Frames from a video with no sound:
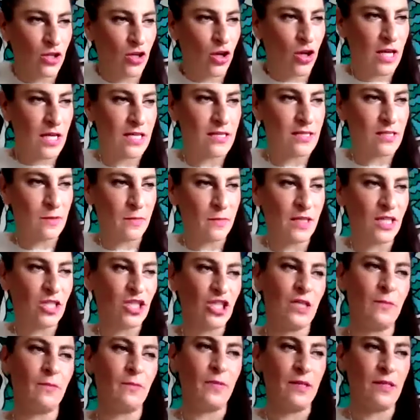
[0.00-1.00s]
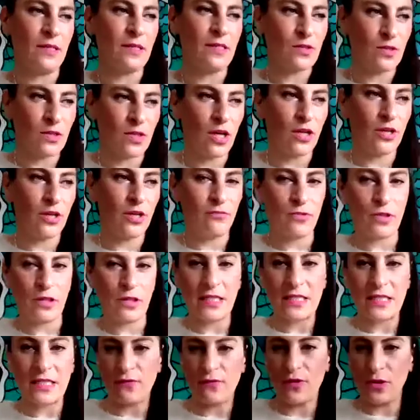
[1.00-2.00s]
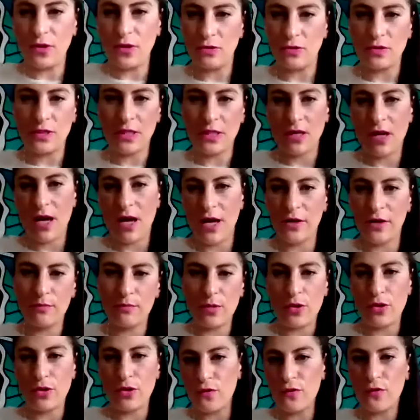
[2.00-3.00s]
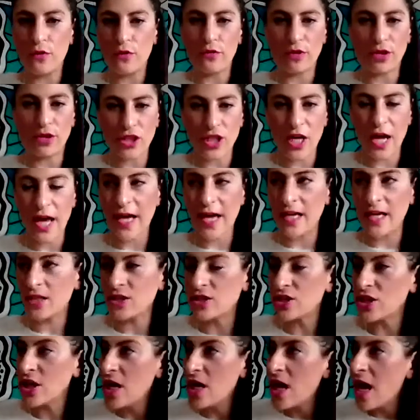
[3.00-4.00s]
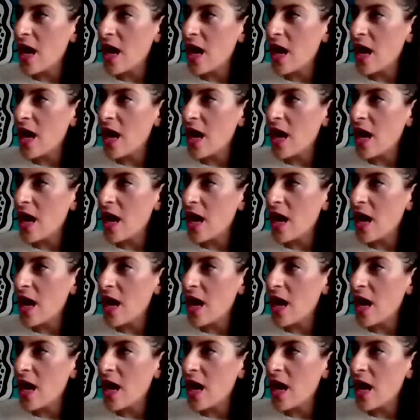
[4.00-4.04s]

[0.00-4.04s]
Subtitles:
it is a big ship and it's kind of really difficult to kind of maneuver and change.